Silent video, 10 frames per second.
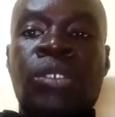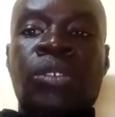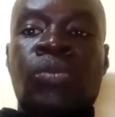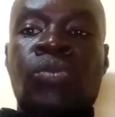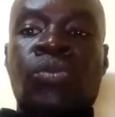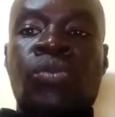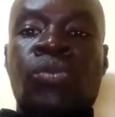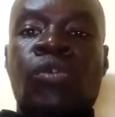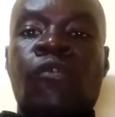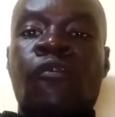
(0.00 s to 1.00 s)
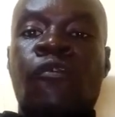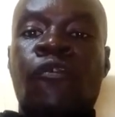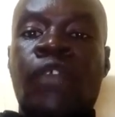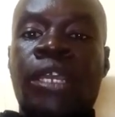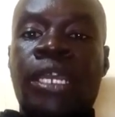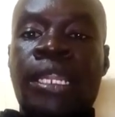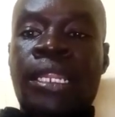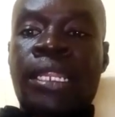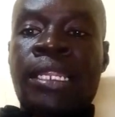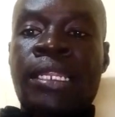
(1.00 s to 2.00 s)
to
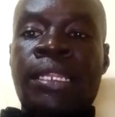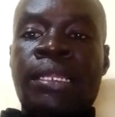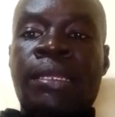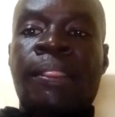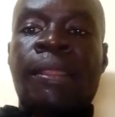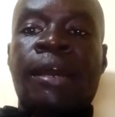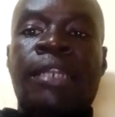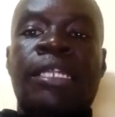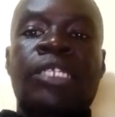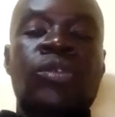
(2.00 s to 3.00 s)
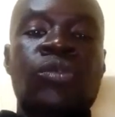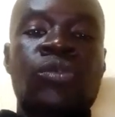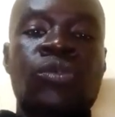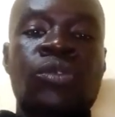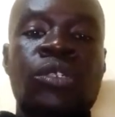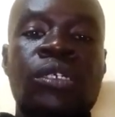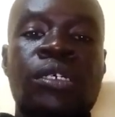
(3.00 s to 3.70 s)
feel understood,